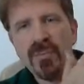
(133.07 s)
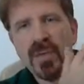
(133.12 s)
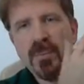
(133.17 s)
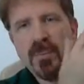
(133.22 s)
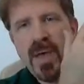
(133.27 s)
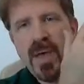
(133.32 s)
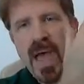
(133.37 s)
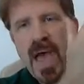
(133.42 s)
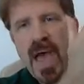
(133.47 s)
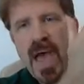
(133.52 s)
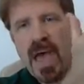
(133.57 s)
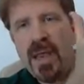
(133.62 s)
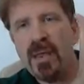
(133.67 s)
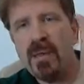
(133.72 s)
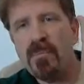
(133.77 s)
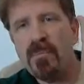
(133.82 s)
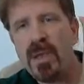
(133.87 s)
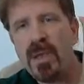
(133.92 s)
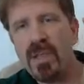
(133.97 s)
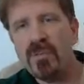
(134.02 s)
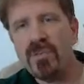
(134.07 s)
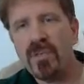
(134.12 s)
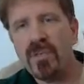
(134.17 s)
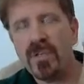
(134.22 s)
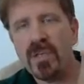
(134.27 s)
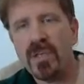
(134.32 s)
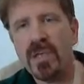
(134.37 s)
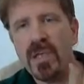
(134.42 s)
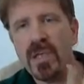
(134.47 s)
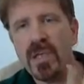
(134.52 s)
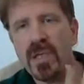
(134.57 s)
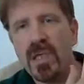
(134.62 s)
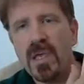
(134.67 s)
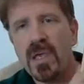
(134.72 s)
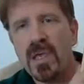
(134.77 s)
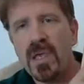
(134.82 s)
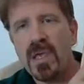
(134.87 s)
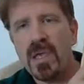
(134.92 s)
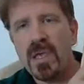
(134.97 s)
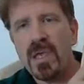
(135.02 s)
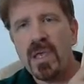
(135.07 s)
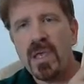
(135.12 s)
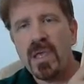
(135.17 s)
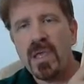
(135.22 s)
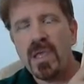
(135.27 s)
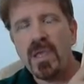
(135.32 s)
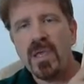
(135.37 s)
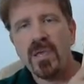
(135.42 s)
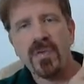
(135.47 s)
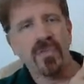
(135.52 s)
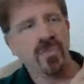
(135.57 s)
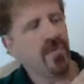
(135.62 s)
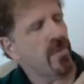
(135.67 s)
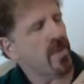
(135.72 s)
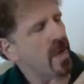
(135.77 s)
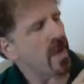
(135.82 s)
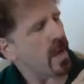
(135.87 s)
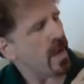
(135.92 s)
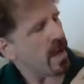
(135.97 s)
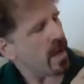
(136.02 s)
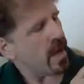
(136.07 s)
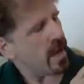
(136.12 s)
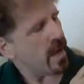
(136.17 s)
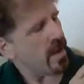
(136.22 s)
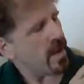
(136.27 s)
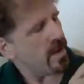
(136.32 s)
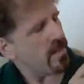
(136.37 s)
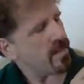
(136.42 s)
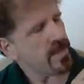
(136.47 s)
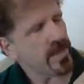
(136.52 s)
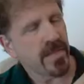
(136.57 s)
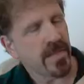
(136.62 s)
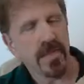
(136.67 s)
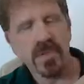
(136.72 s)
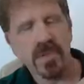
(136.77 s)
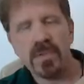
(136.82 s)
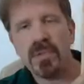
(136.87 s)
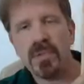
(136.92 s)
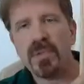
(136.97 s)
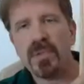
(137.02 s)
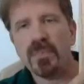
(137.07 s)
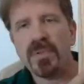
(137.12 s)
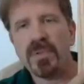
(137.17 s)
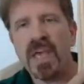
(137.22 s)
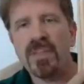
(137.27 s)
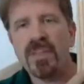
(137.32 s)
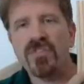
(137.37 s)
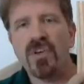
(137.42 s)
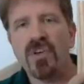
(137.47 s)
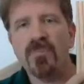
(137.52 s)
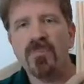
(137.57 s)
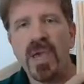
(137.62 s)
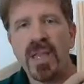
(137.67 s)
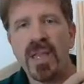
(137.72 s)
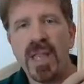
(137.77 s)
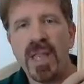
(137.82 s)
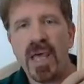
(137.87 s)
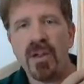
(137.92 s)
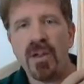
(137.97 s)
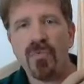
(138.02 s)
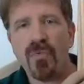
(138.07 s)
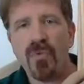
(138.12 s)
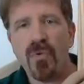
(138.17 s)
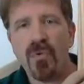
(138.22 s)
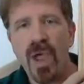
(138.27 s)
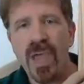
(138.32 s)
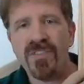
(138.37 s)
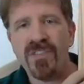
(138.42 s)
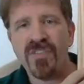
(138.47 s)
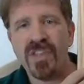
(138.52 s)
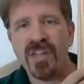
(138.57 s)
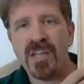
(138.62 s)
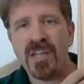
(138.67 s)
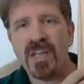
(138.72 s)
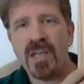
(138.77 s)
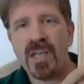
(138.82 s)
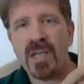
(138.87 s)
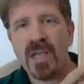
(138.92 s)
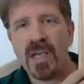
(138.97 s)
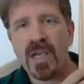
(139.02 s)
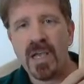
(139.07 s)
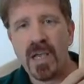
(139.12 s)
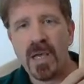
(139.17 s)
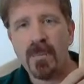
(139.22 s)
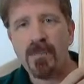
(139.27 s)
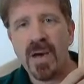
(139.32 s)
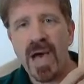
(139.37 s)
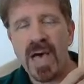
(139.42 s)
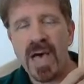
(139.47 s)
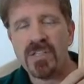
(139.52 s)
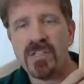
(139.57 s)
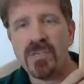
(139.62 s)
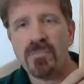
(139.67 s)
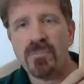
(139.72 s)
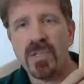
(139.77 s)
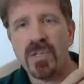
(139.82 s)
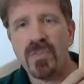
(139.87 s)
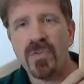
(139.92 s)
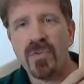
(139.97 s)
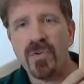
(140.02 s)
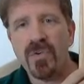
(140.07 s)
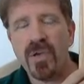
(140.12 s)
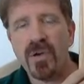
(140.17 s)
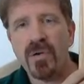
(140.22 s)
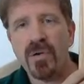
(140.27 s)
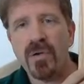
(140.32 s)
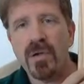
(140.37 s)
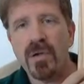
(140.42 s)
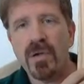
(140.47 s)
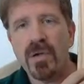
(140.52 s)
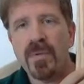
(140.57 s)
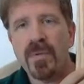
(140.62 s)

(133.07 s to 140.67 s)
The pattern basically is, the plates are made out of resin composite material.